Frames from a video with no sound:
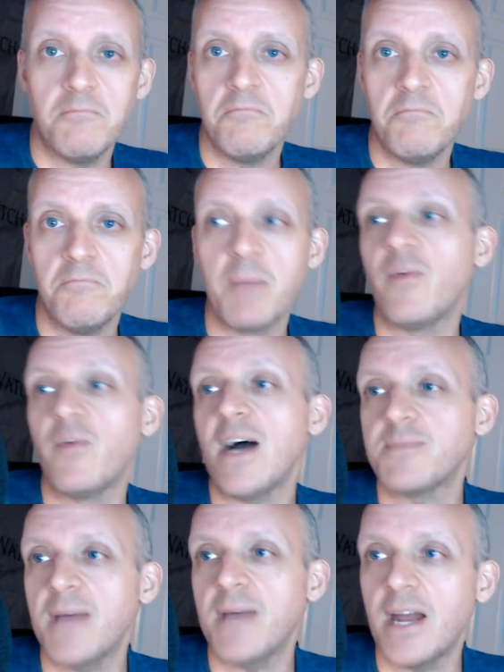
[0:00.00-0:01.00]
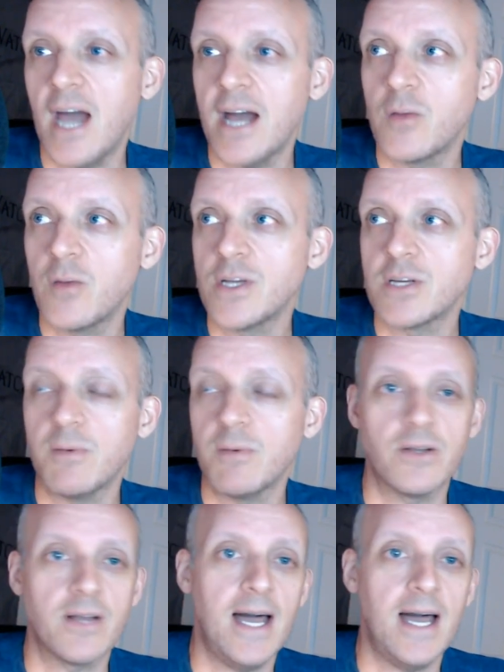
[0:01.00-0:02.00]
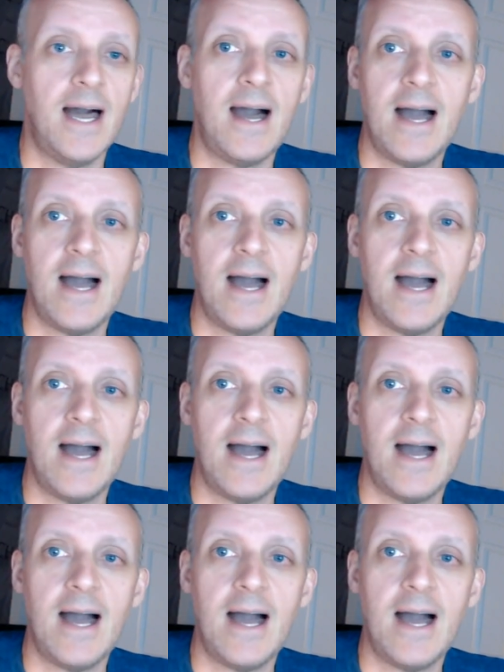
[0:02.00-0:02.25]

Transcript: people have asked me how do you, how do you read so much? Look, I,